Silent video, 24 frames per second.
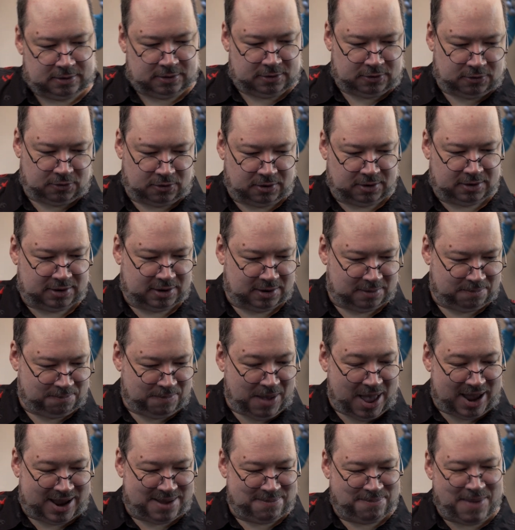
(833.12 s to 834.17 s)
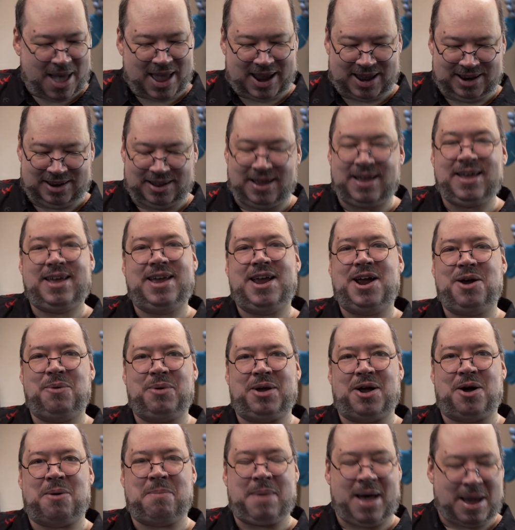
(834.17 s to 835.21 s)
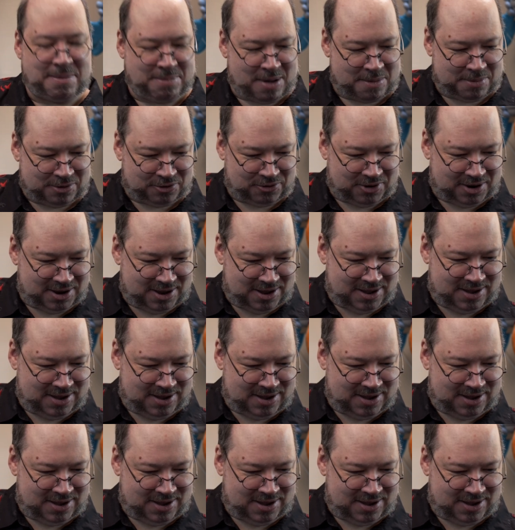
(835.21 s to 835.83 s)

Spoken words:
Sorry, back into, here we go, bad puppetry.